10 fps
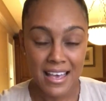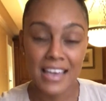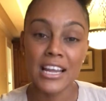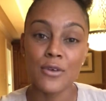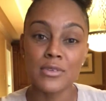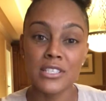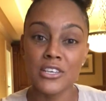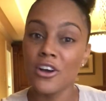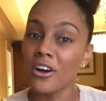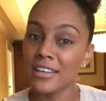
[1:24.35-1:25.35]
and I will see
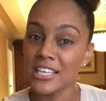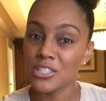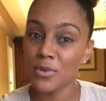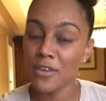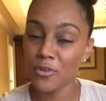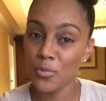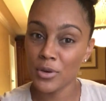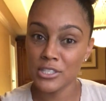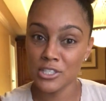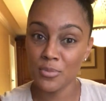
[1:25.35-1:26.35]
y'all next week for
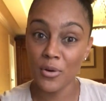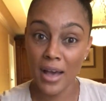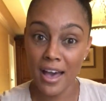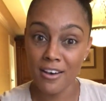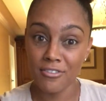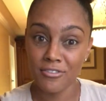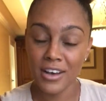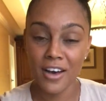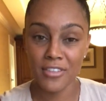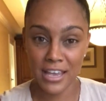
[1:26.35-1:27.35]
Principle F
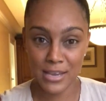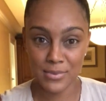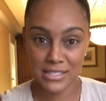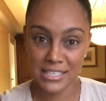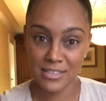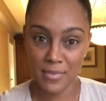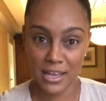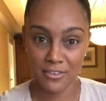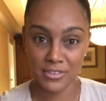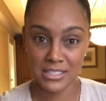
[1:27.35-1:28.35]
of the ABCs of
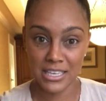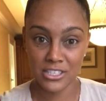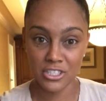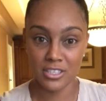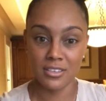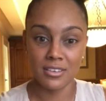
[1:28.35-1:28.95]
Manifestation.